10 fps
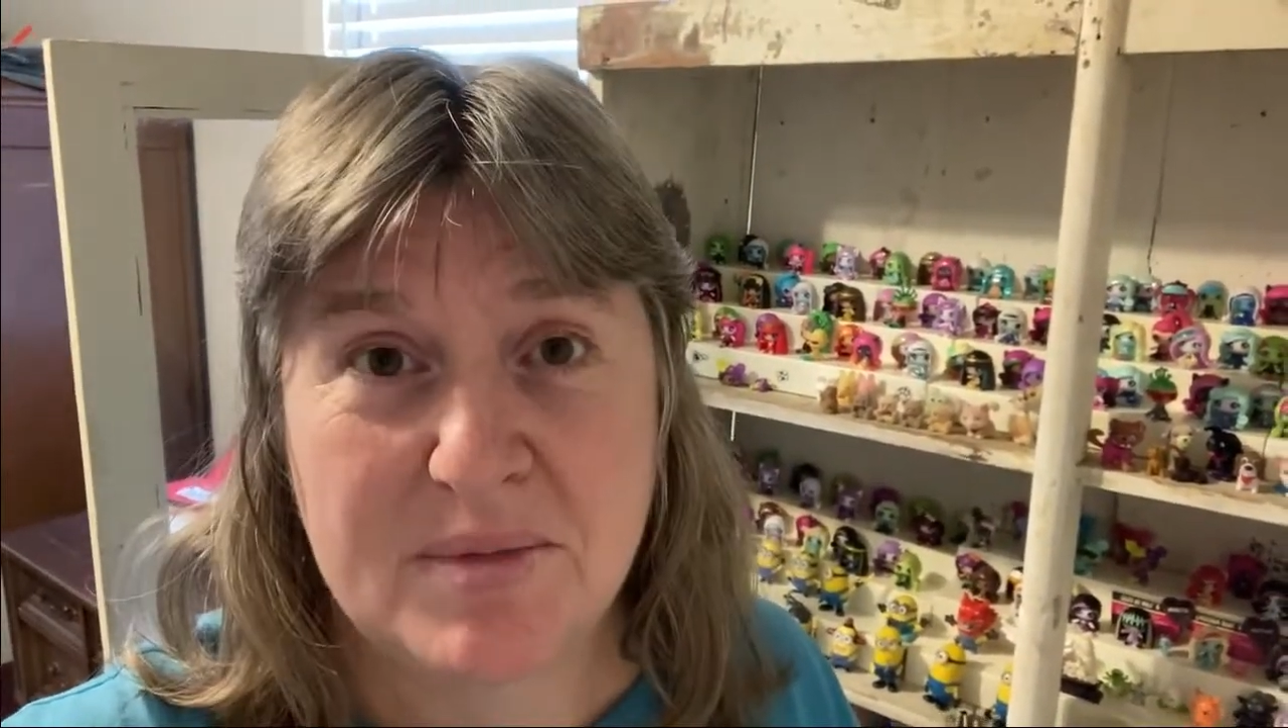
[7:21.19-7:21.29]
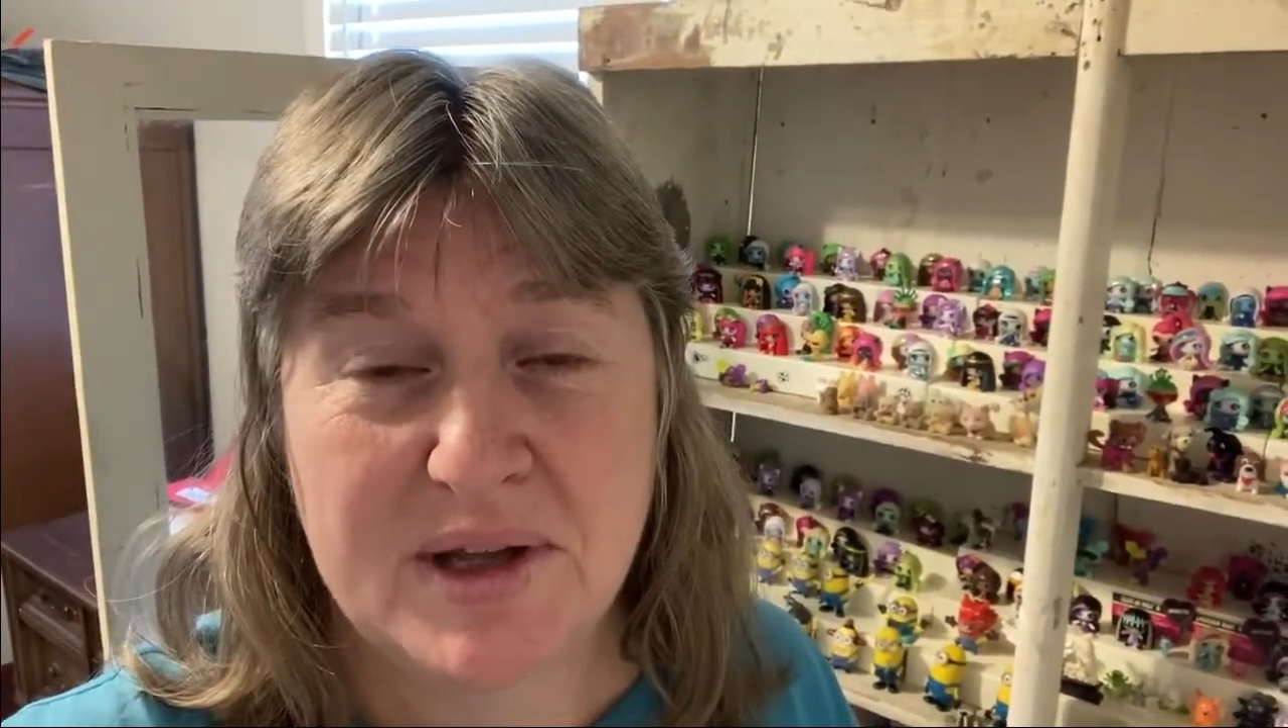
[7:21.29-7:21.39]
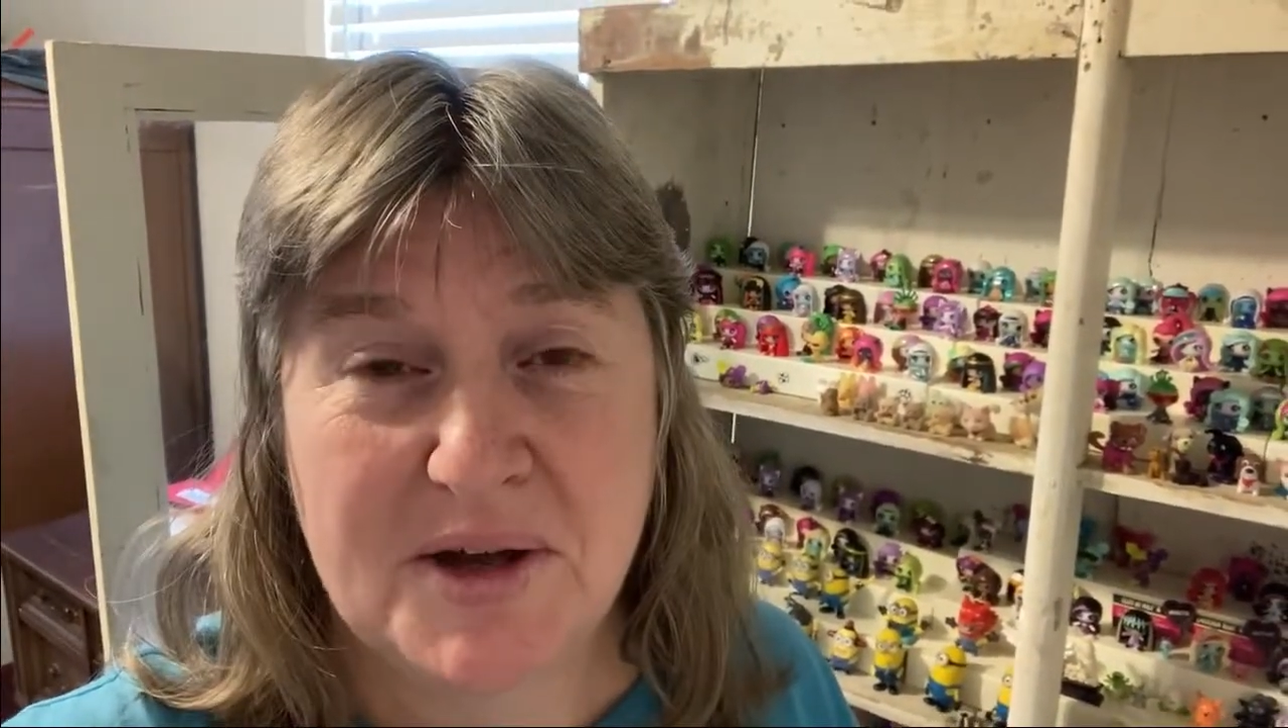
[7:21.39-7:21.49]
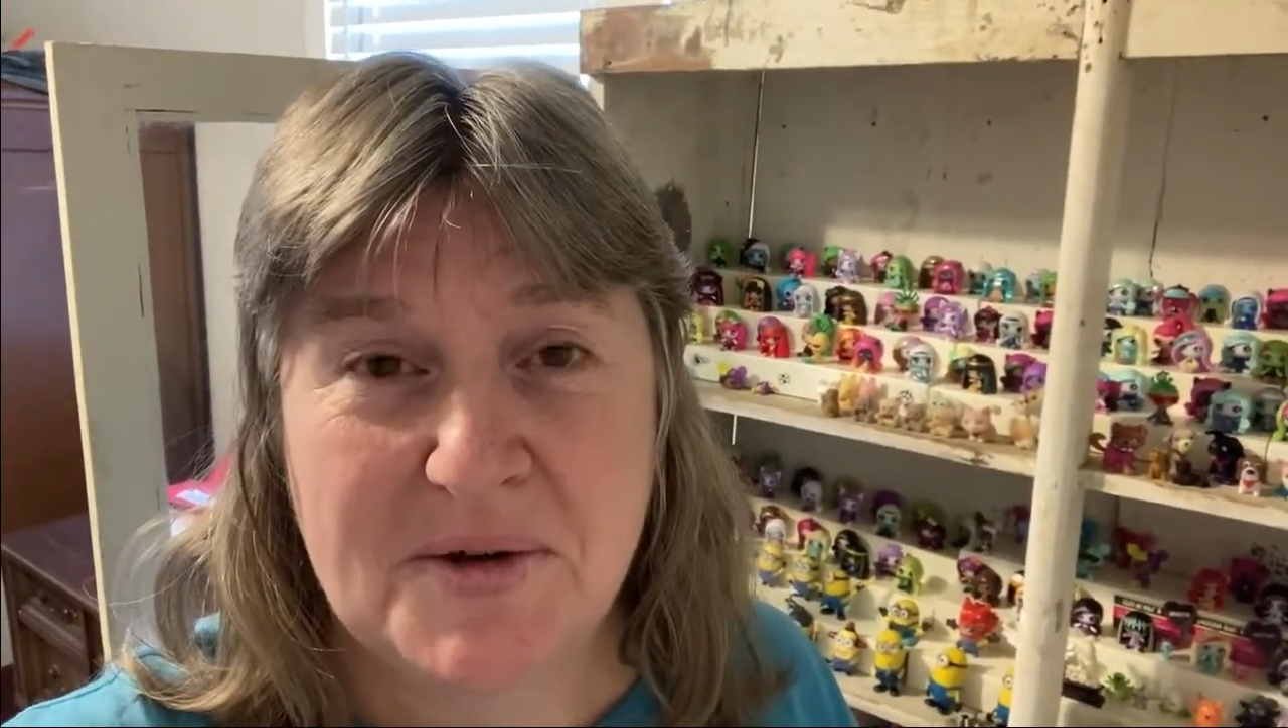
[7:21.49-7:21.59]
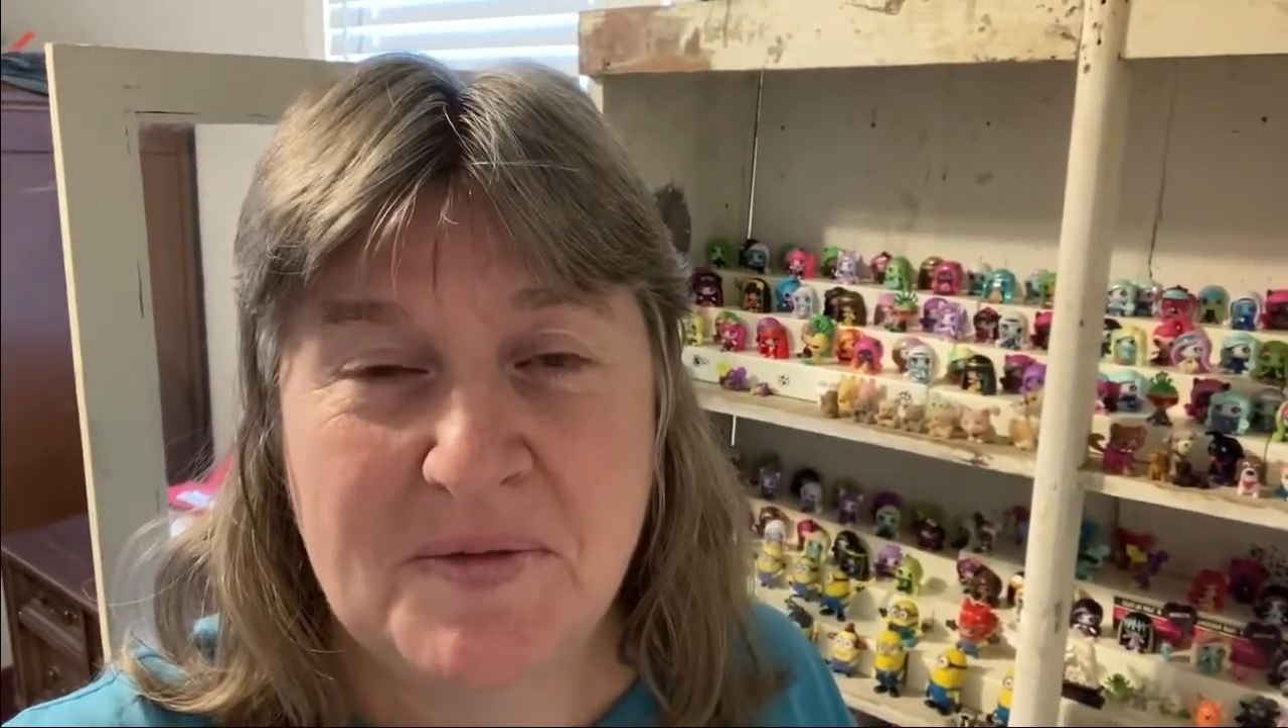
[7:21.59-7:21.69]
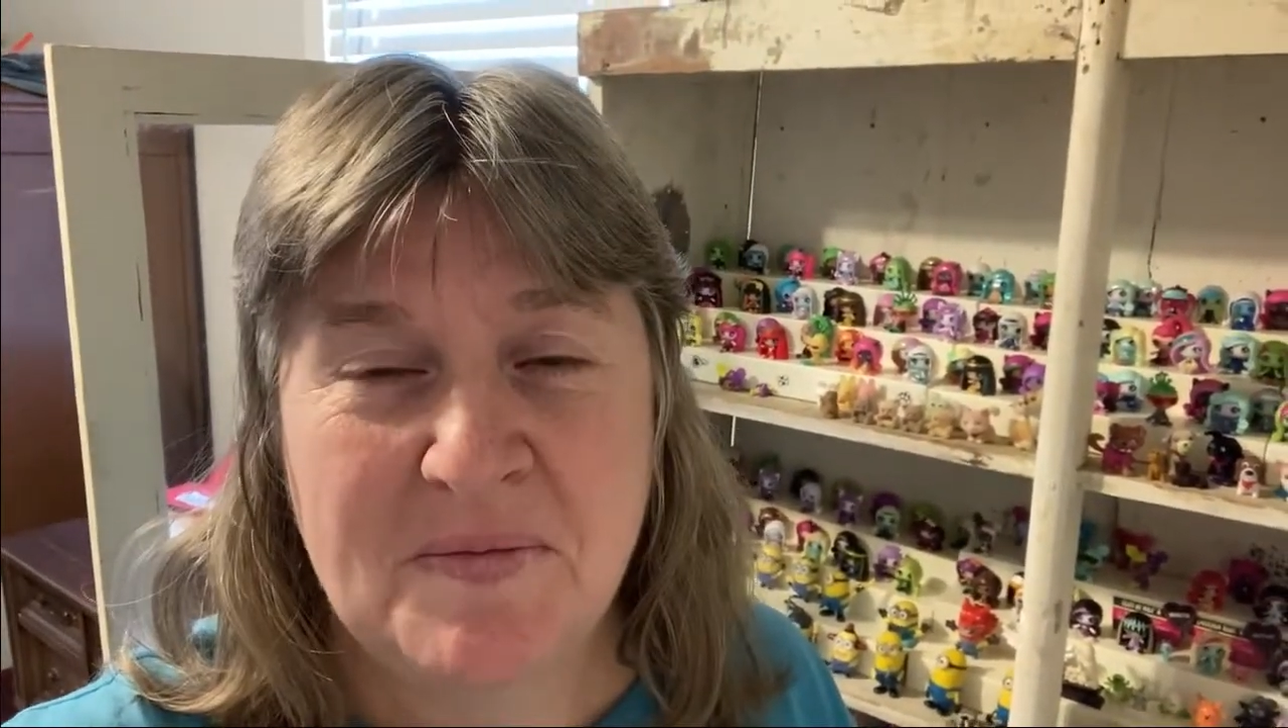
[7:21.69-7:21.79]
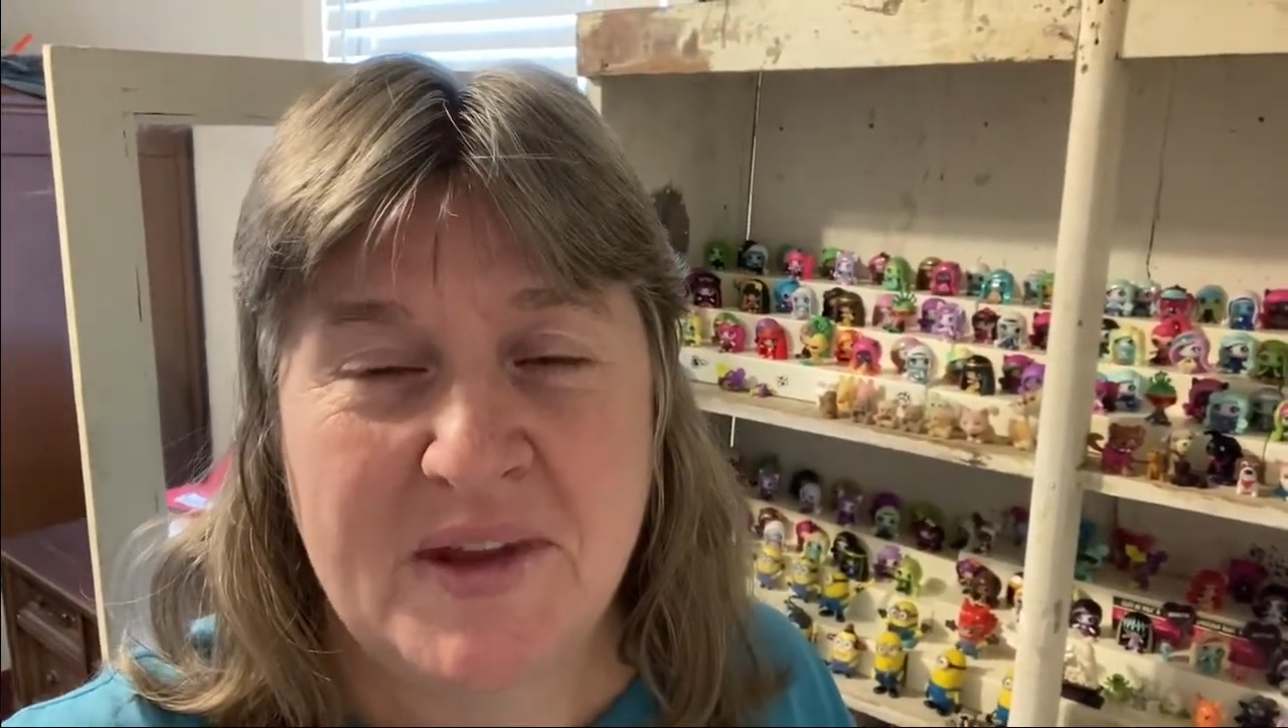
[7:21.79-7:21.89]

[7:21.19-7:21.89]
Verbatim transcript: below.